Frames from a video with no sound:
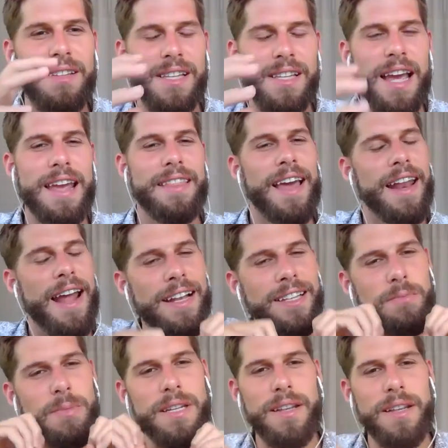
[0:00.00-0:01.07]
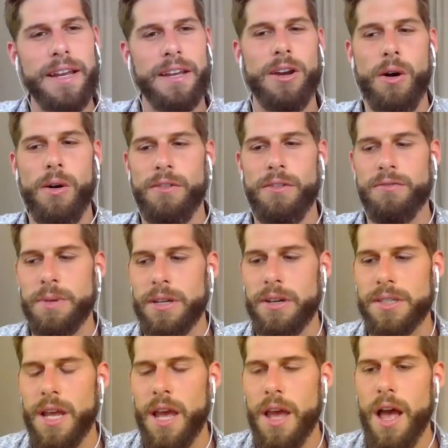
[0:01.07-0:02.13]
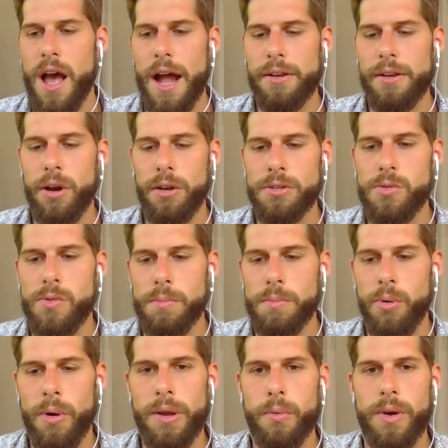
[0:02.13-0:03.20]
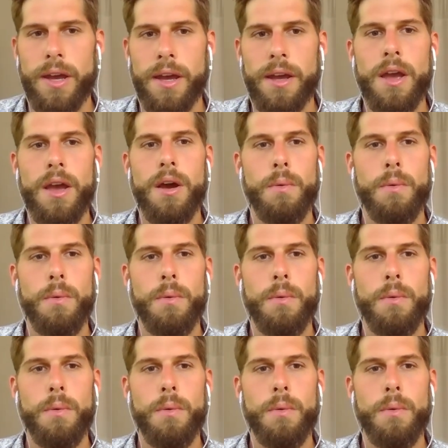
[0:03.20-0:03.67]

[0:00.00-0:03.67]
in the day, that had to be let go of because I'd gotten to a point where